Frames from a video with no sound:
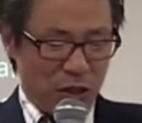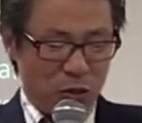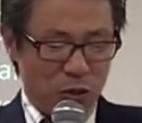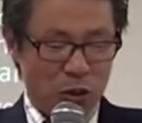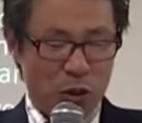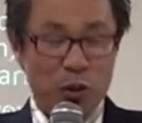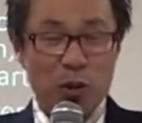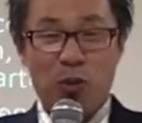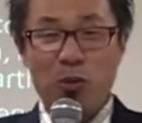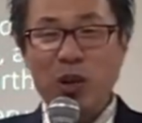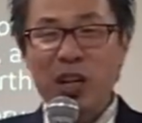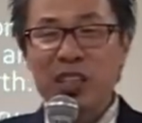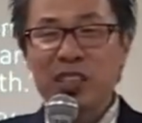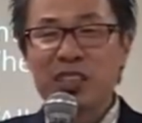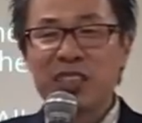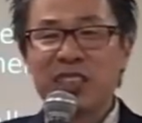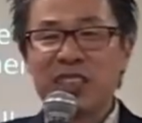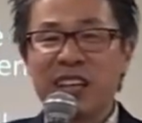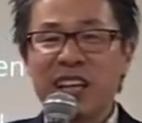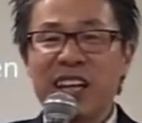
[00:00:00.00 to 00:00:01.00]
what we read
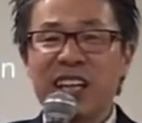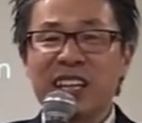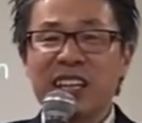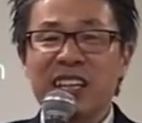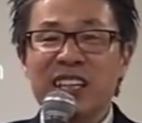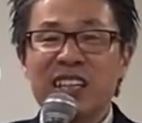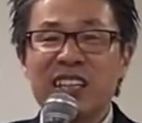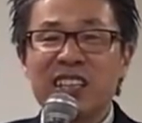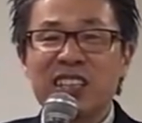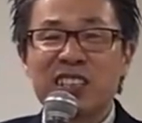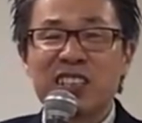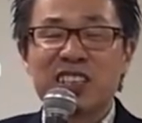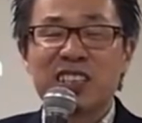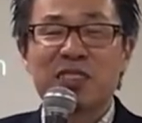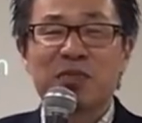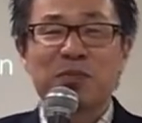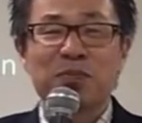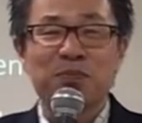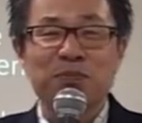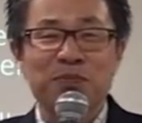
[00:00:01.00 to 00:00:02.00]
today is,
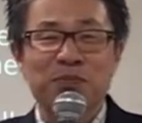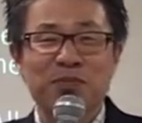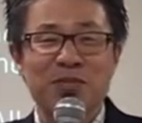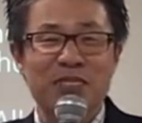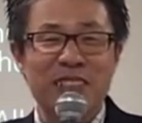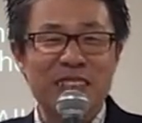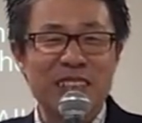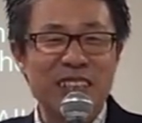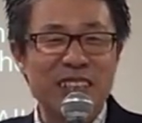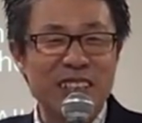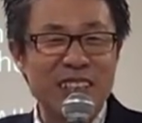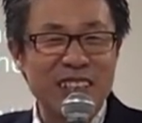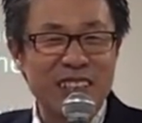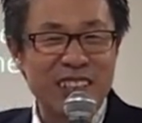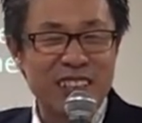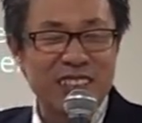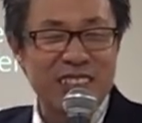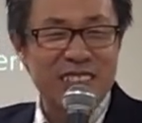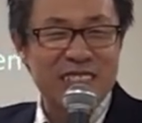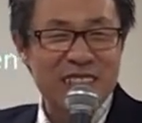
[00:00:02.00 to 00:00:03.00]

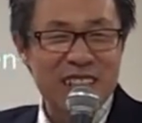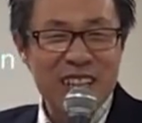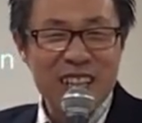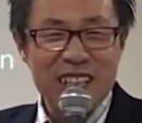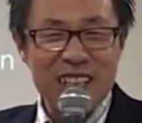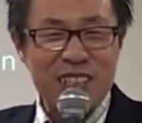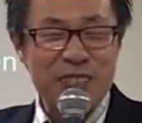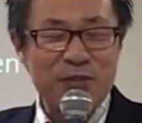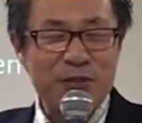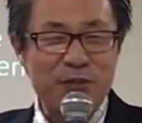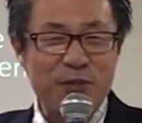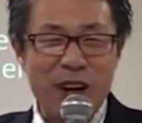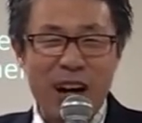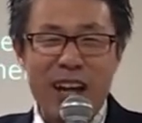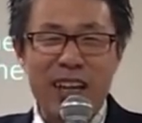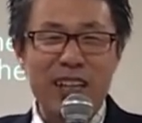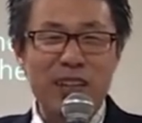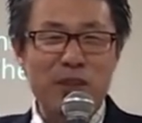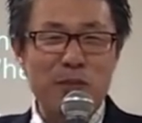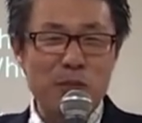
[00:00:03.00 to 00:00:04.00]
is his
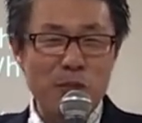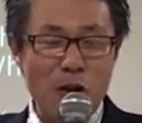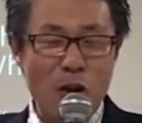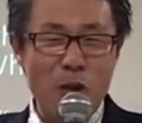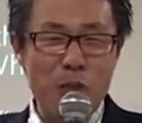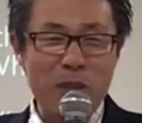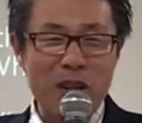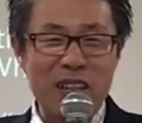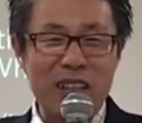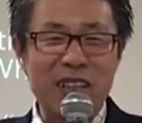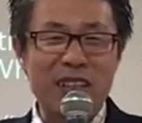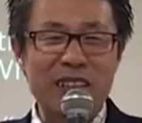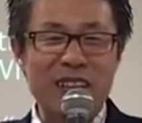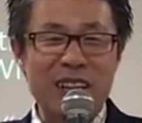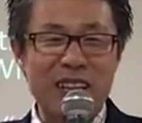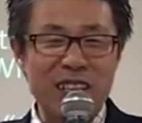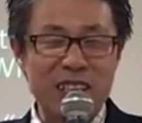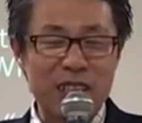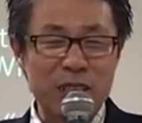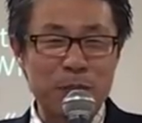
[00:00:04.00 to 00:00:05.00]
final moment
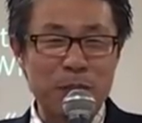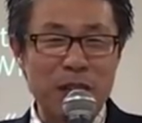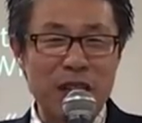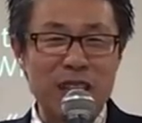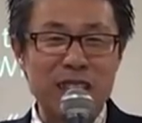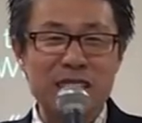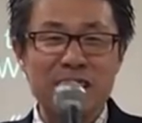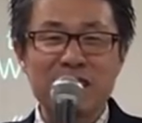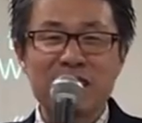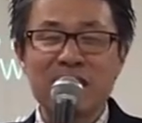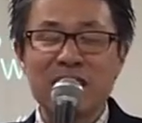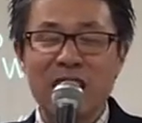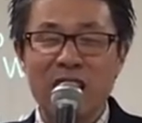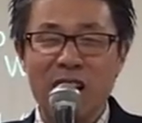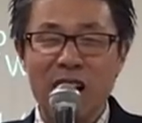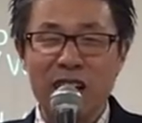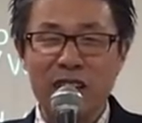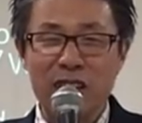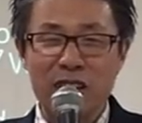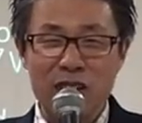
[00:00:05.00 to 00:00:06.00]
that he spends
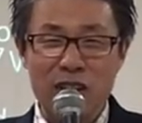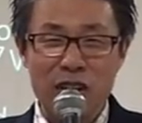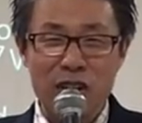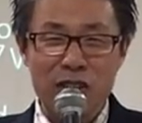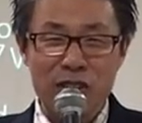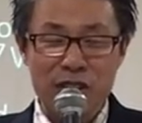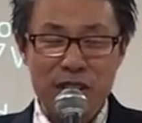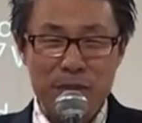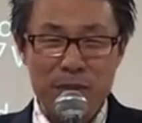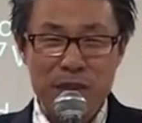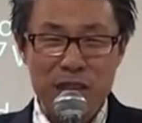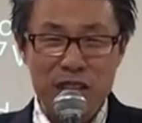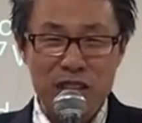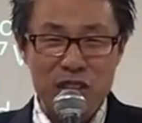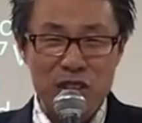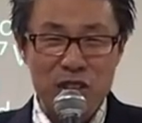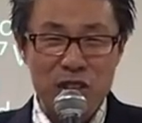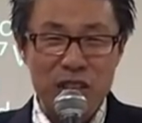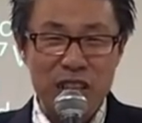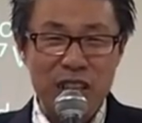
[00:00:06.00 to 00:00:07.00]
on earthly
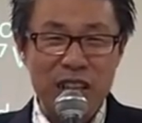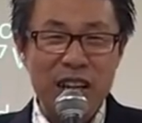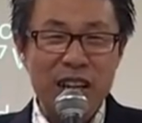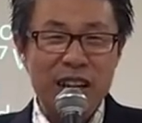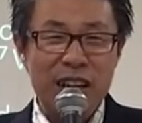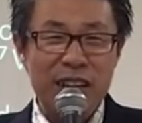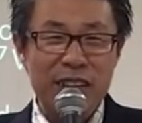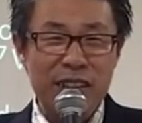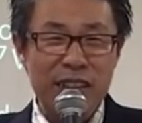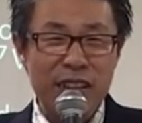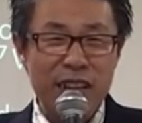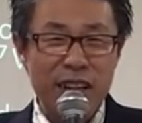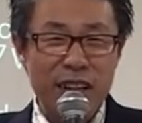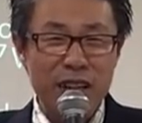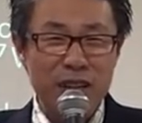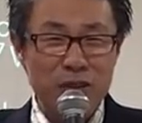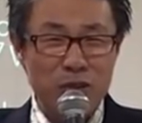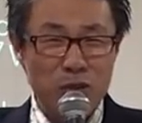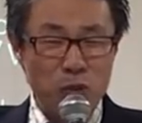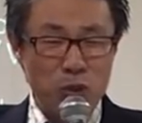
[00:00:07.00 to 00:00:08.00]
ministry, and
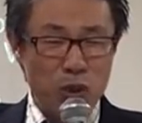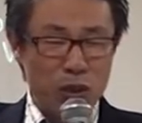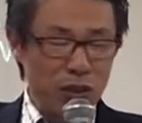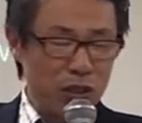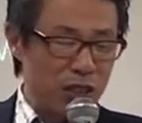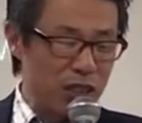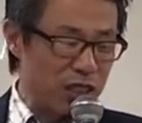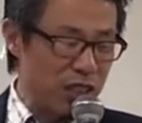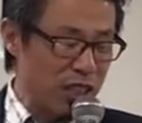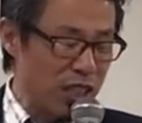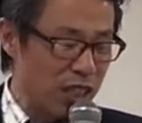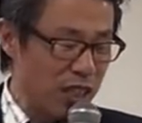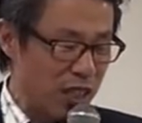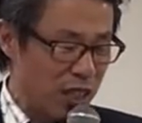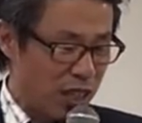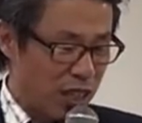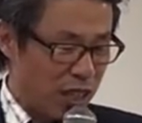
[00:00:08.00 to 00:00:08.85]
then we'll see